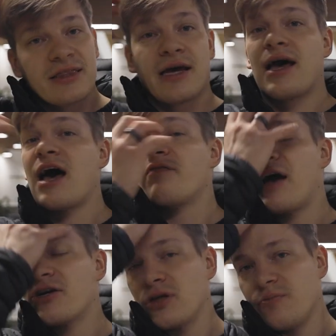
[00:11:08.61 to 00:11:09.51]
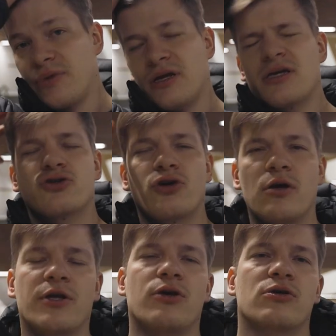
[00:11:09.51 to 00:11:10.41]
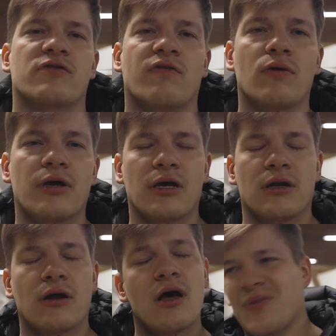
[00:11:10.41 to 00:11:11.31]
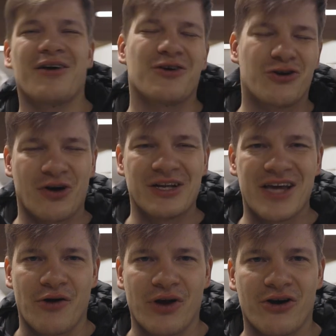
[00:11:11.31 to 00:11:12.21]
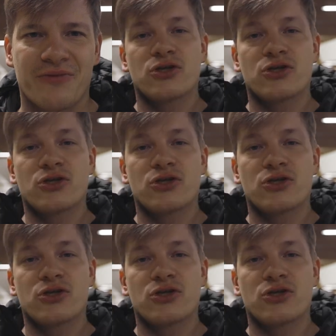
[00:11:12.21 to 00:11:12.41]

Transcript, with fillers: that have actually been extremely useful in my current career.